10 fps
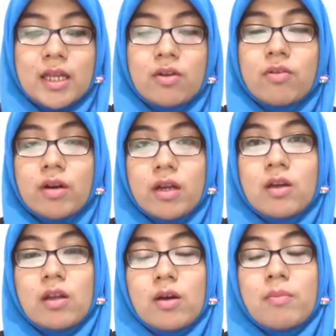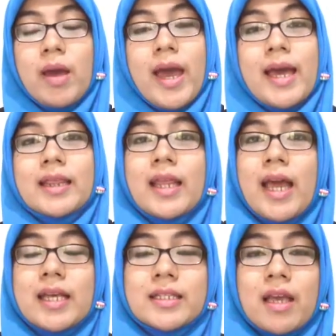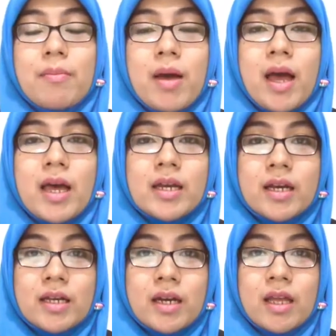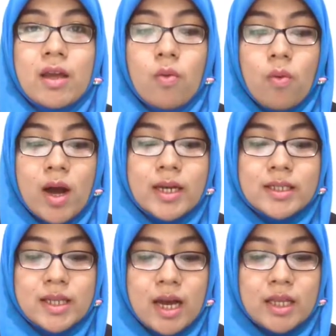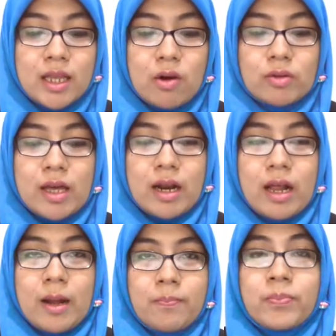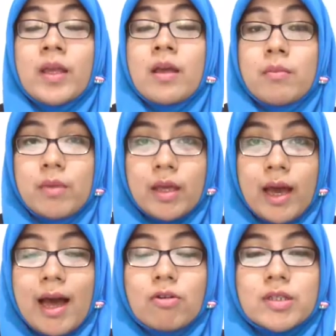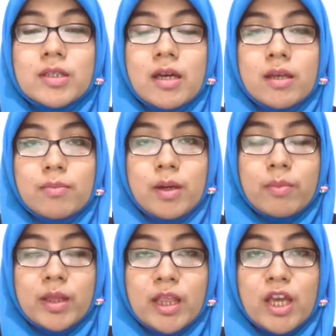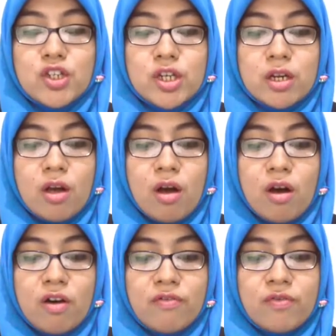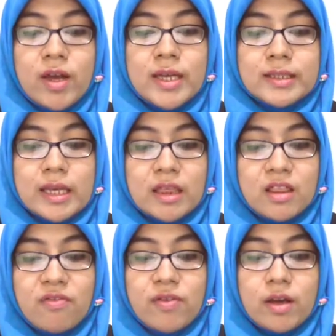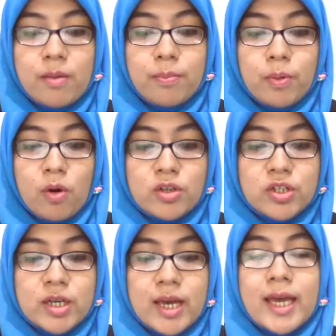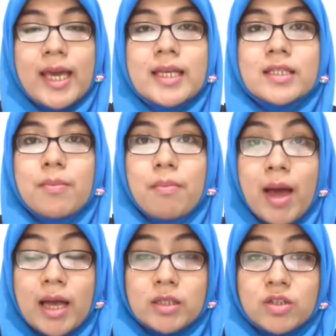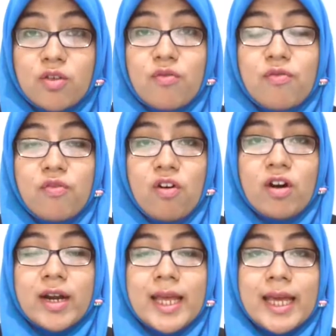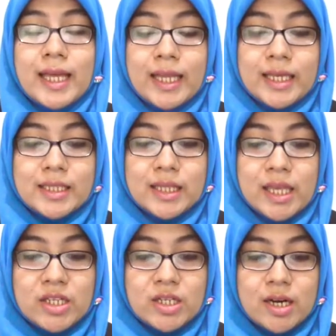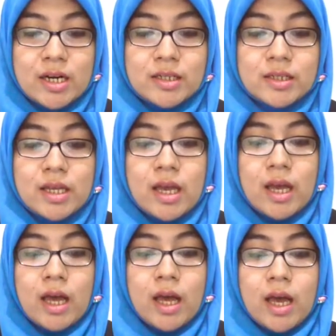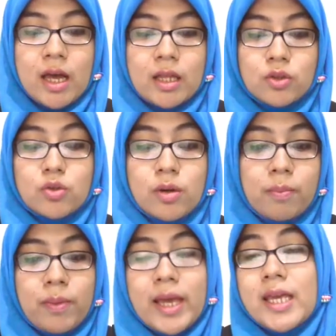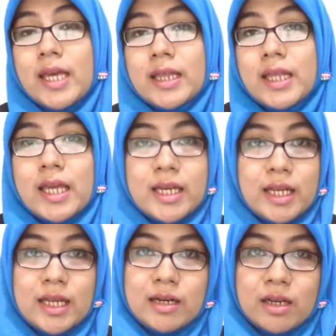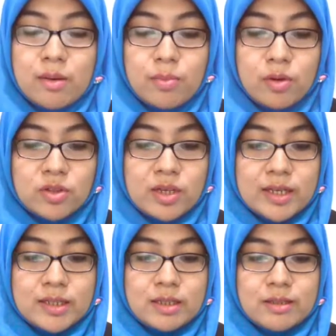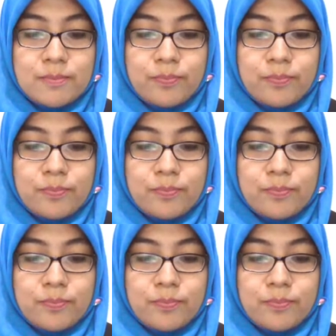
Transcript: curriculum at SMA Negeri 1 Sangatta Utara. Because the implementation of scientific approach is a must for English teachers to apply it in the learning process.